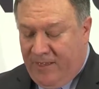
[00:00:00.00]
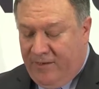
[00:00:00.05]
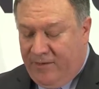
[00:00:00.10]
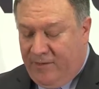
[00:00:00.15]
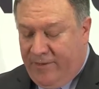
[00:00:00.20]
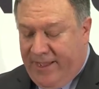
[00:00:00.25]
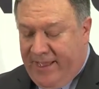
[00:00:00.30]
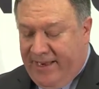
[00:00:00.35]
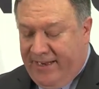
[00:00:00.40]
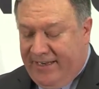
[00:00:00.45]

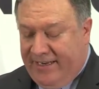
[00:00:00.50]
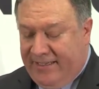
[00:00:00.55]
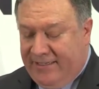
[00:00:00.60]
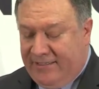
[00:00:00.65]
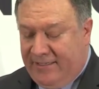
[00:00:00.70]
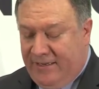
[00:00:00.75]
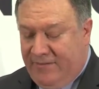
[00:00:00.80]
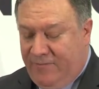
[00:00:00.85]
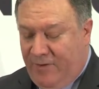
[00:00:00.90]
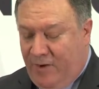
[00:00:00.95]
to
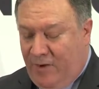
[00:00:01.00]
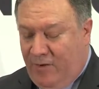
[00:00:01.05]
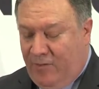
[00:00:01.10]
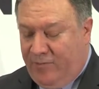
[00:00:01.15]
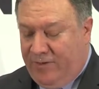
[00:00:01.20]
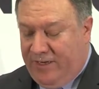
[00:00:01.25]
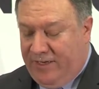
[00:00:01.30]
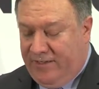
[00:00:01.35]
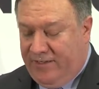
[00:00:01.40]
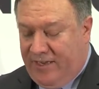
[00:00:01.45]
entities
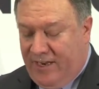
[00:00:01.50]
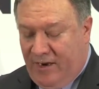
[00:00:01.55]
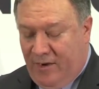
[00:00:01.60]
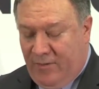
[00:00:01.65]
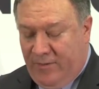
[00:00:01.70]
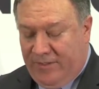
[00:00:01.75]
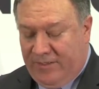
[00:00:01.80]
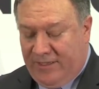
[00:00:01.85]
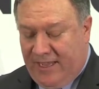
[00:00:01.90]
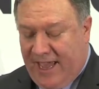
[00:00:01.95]
involved in
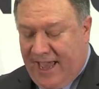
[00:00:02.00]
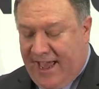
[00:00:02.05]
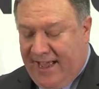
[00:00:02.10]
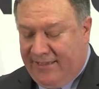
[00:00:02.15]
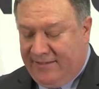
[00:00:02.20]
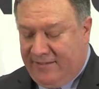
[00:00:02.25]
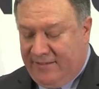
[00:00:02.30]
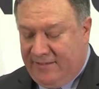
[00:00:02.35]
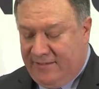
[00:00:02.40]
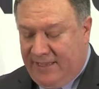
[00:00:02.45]
terrorist
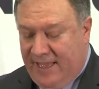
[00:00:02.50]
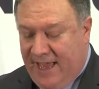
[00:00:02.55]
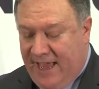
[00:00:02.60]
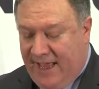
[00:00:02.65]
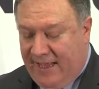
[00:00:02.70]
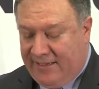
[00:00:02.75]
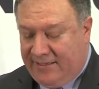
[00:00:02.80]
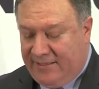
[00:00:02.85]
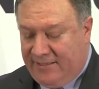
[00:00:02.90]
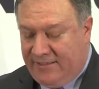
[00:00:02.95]

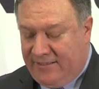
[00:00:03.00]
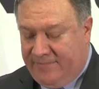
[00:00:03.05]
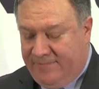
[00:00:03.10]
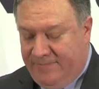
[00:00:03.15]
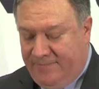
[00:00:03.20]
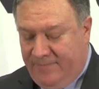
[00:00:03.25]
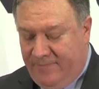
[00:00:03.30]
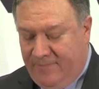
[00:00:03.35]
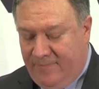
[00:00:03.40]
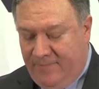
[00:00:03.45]
acts.
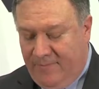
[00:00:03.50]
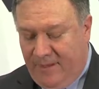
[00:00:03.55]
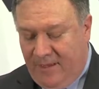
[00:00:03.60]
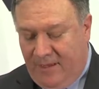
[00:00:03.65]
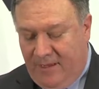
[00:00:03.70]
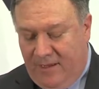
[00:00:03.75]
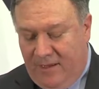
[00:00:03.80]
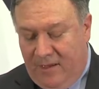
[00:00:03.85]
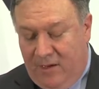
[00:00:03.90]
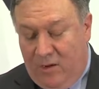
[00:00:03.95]

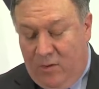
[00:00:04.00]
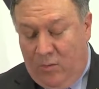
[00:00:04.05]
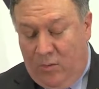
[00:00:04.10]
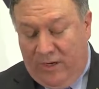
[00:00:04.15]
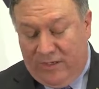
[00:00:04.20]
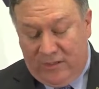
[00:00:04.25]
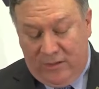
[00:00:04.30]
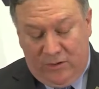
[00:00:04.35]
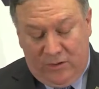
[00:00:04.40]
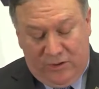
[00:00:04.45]

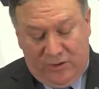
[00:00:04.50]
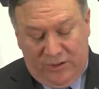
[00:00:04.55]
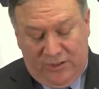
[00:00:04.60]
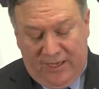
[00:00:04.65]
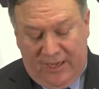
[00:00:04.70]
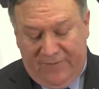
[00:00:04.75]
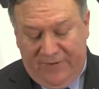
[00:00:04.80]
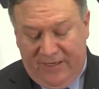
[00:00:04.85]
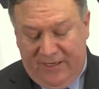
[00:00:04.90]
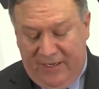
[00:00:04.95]
Resolution
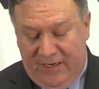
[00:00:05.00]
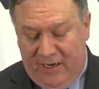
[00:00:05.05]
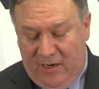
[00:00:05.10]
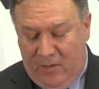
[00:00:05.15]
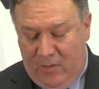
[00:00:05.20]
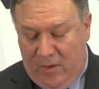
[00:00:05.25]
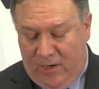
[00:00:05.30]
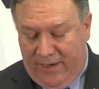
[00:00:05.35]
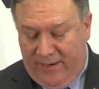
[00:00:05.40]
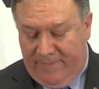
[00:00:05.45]

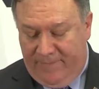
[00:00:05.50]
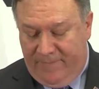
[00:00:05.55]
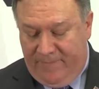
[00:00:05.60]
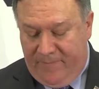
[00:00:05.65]
1701